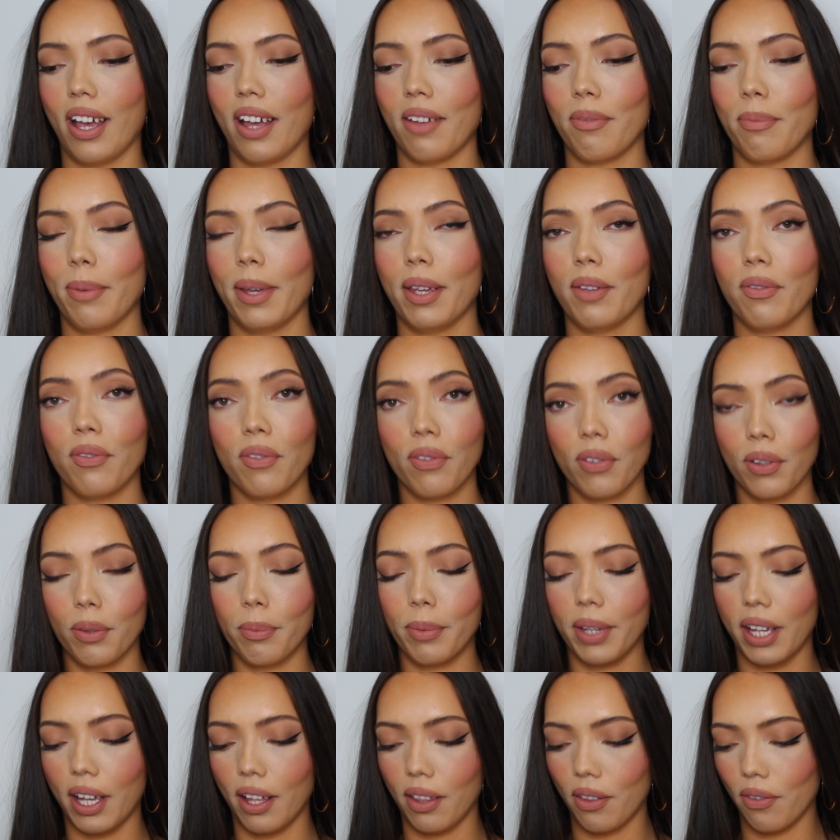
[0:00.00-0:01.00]
I've been
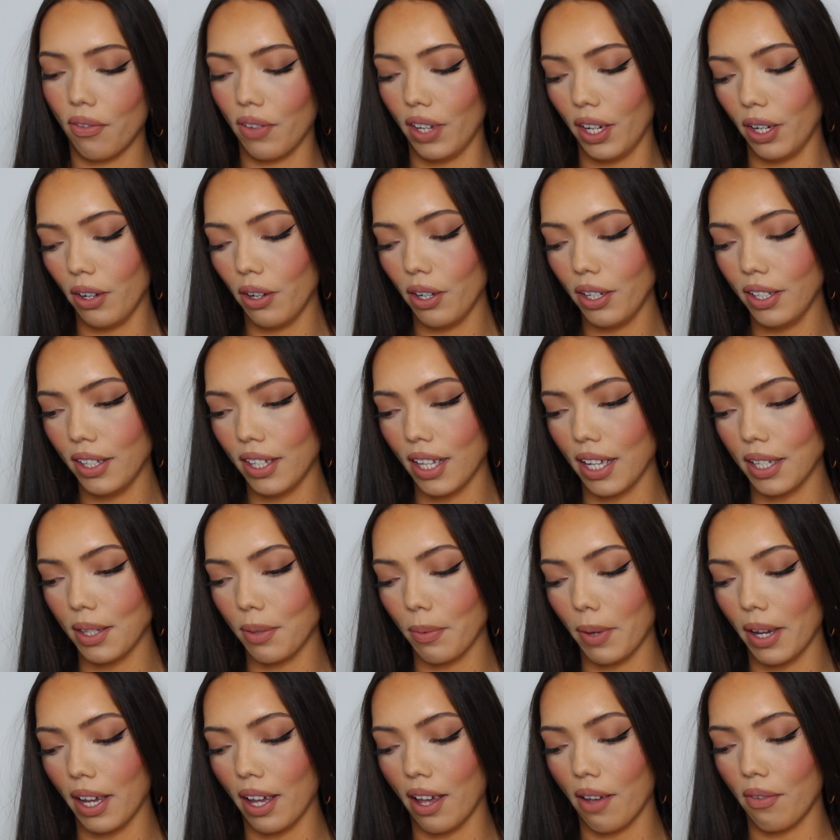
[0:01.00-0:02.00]
filming other videos, that's
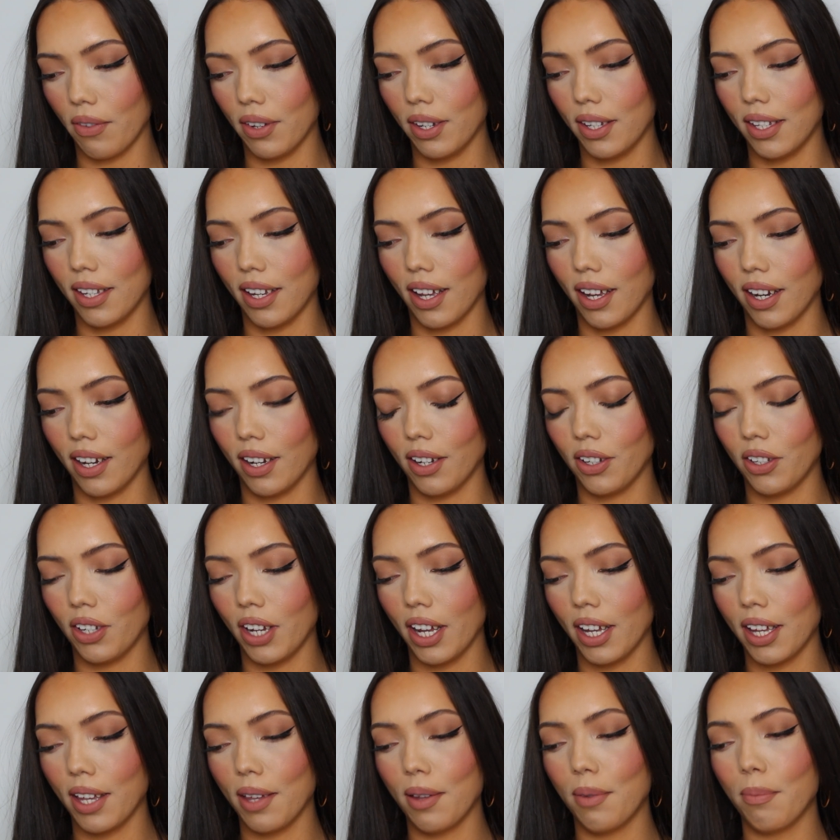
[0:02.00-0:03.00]
why I haven't done a
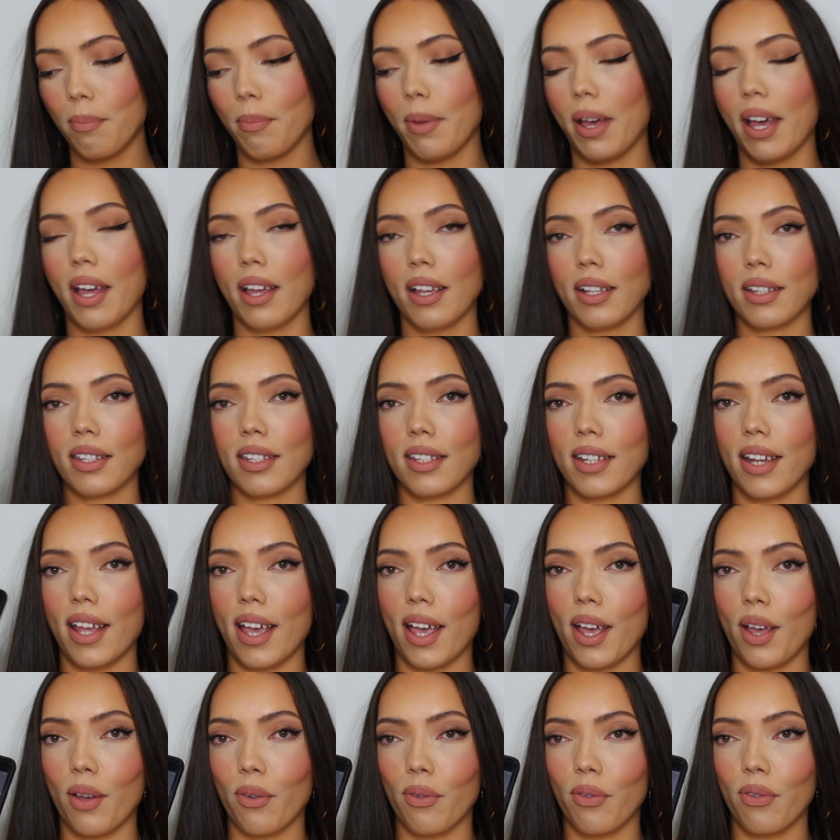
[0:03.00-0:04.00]
check-in, but it's
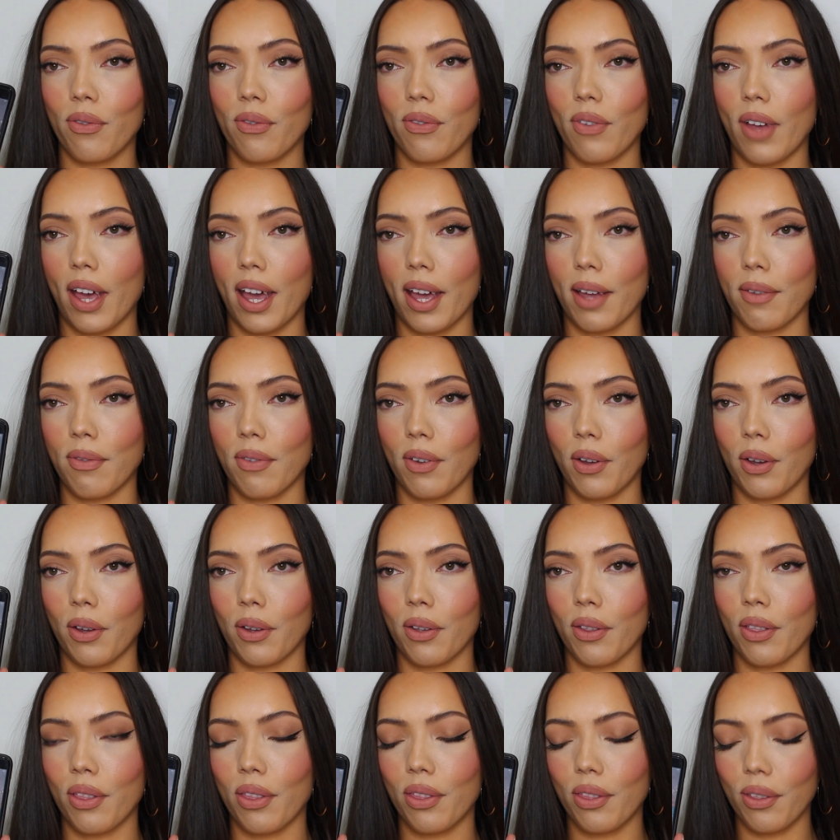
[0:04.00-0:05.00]
now
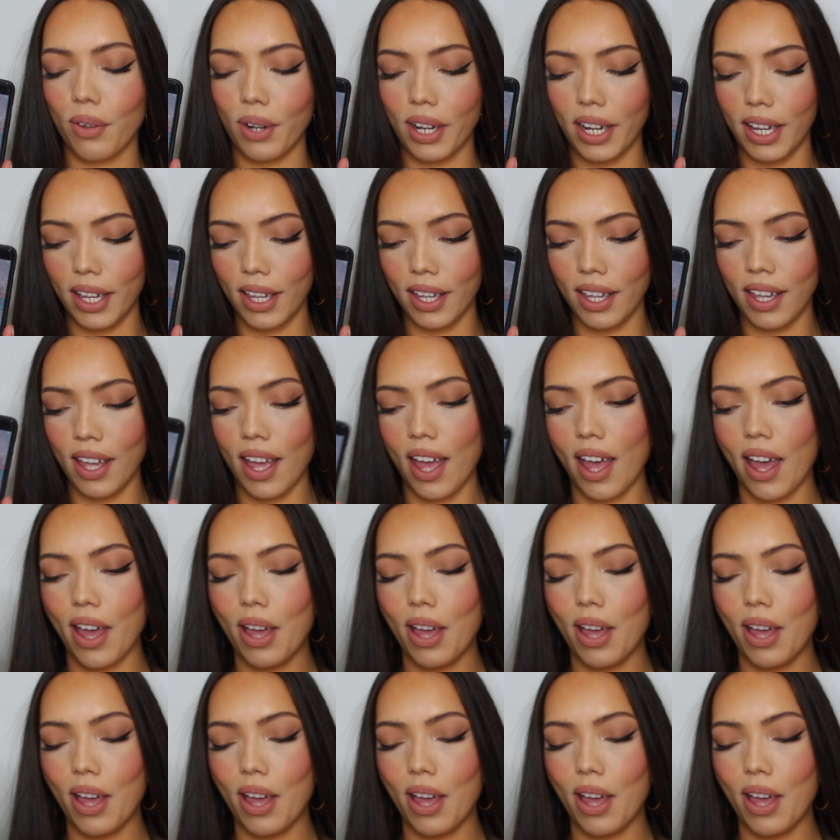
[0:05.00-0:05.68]
5:03.